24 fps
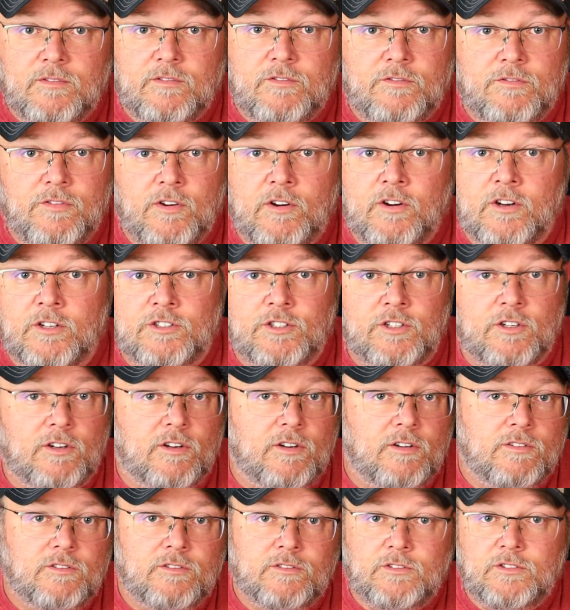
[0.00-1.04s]

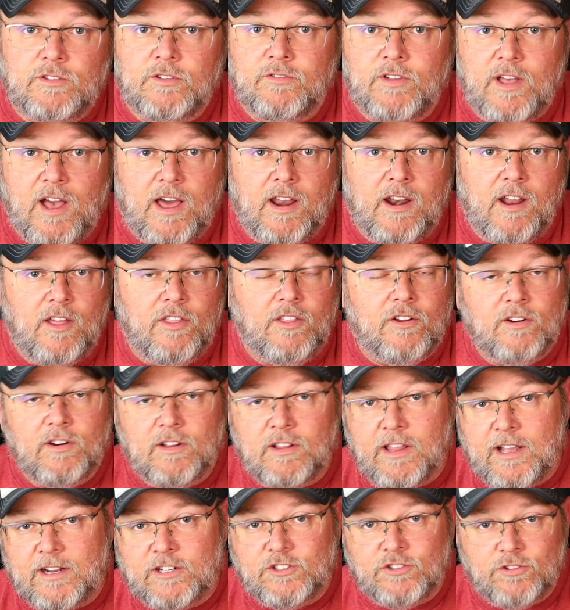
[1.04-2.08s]
furniture, you've got other
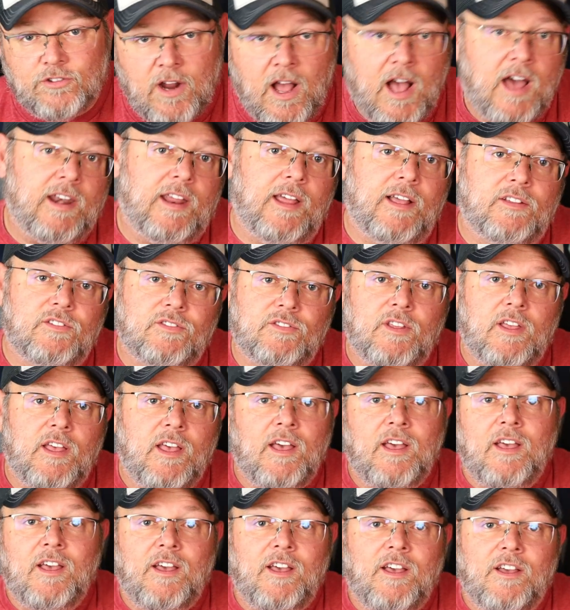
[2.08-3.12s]
electronics,
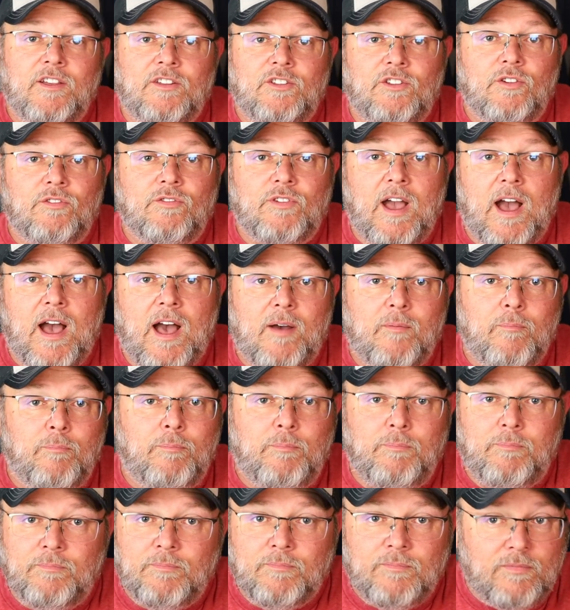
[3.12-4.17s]
you've got
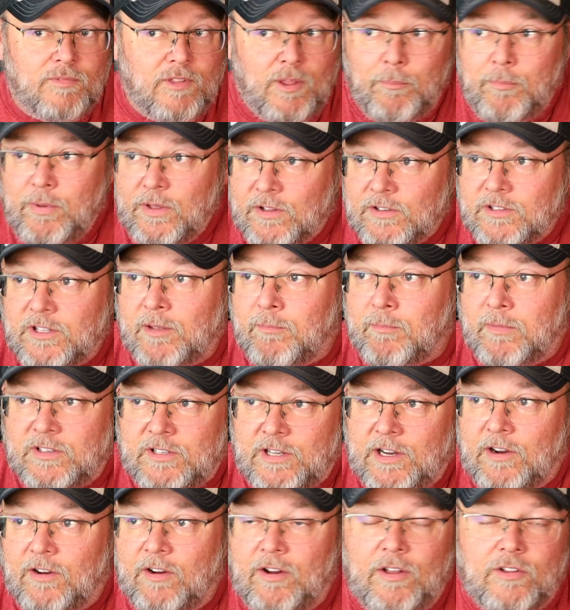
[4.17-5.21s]
the building
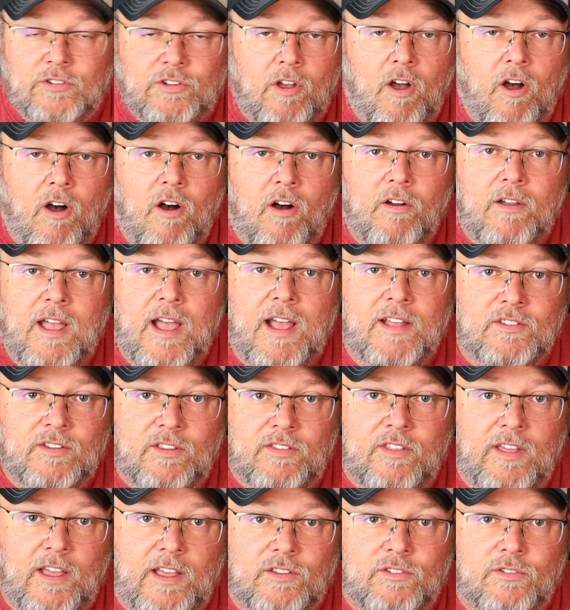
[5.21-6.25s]
materials, all kinds of
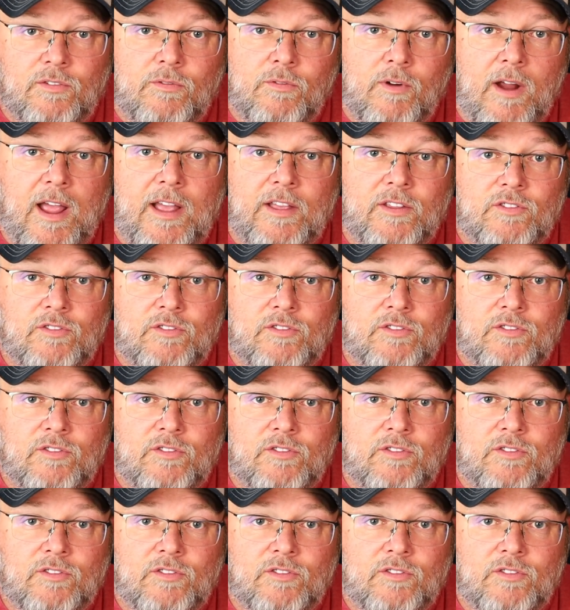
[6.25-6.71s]
things, right?